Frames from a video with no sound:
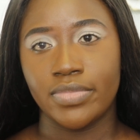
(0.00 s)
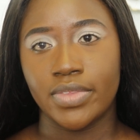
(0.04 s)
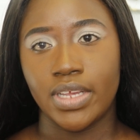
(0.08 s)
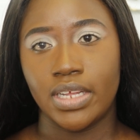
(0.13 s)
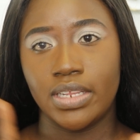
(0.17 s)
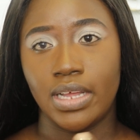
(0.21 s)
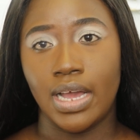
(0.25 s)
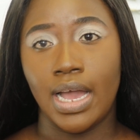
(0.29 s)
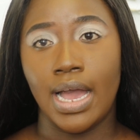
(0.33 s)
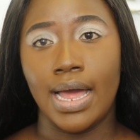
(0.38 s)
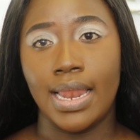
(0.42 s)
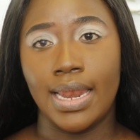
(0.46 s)

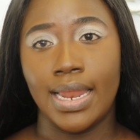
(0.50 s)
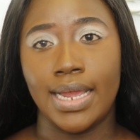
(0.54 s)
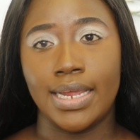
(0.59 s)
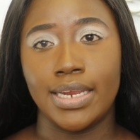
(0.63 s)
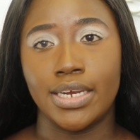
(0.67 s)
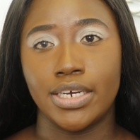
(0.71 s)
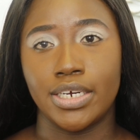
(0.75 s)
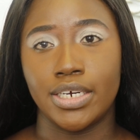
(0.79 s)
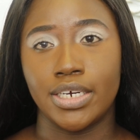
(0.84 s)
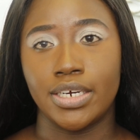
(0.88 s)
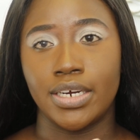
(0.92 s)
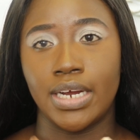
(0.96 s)
the
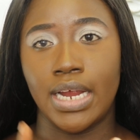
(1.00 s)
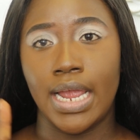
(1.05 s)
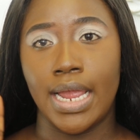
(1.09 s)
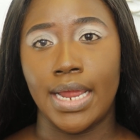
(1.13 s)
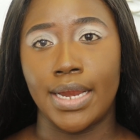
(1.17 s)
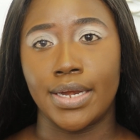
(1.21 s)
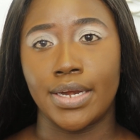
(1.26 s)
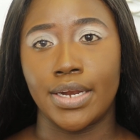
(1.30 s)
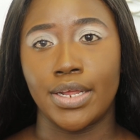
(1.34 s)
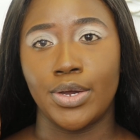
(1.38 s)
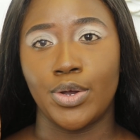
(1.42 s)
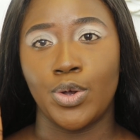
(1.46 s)
highlighter,
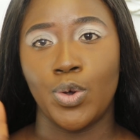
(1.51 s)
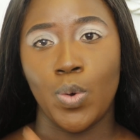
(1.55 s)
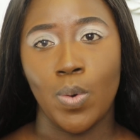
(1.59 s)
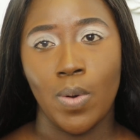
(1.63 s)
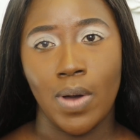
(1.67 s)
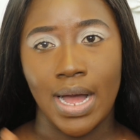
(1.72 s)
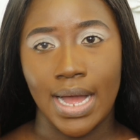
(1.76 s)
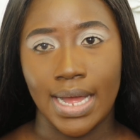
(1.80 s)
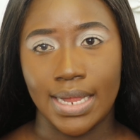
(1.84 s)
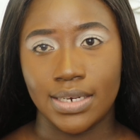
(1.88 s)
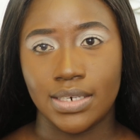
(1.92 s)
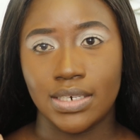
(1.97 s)
and the
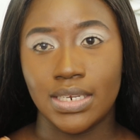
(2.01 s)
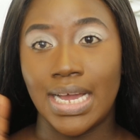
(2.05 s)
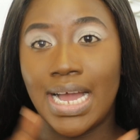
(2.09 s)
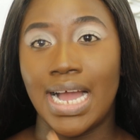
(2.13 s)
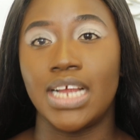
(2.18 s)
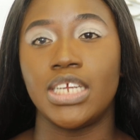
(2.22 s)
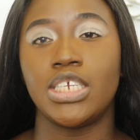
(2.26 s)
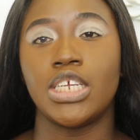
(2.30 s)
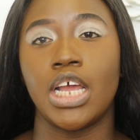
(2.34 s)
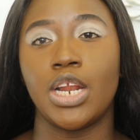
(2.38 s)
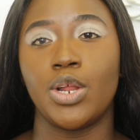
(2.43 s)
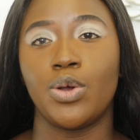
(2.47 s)

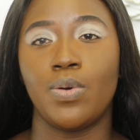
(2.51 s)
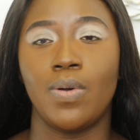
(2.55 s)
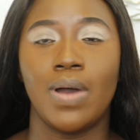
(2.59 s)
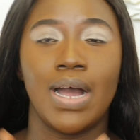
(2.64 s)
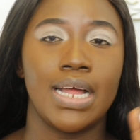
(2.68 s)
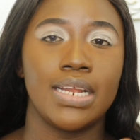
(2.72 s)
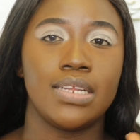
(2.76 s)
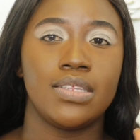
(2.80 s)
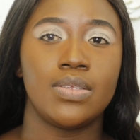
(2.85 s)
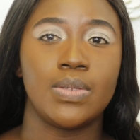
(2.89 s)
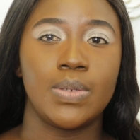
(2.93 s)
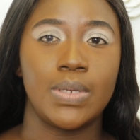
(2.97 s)
eyeshadow
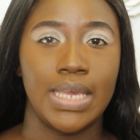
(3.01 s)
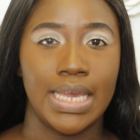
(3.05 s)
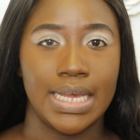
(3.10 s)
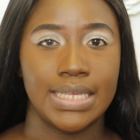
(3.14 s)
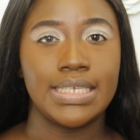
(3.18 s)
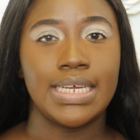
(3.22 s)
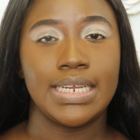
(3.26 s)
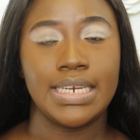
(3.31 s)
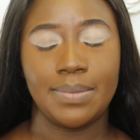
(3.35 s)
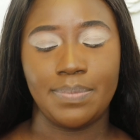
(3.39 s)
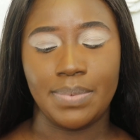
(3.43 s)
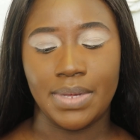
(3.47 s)
quad. So
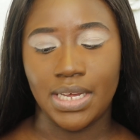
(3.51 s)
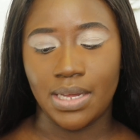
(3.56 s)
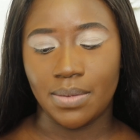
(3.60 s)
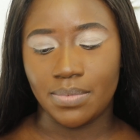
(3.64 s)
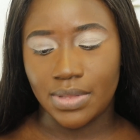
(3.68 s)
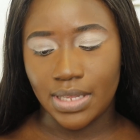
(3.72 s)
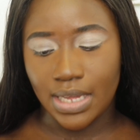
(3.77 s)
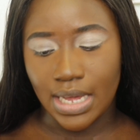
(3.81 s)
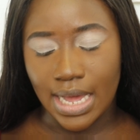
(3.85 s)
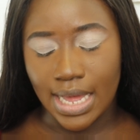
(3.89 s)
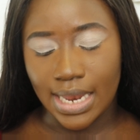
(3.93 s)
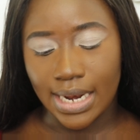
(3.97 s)
yes, I did pick up
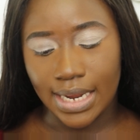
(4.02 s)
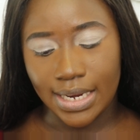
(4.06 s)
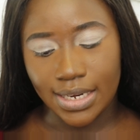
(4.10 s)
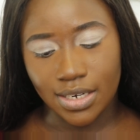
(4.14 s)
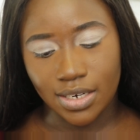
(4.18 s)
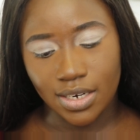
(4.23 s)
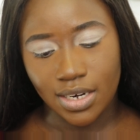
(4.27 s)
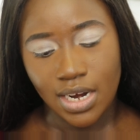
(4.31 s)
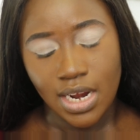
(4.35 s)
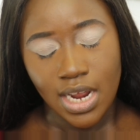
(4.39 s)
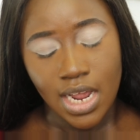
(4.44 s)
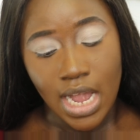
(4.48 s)
the highlighter.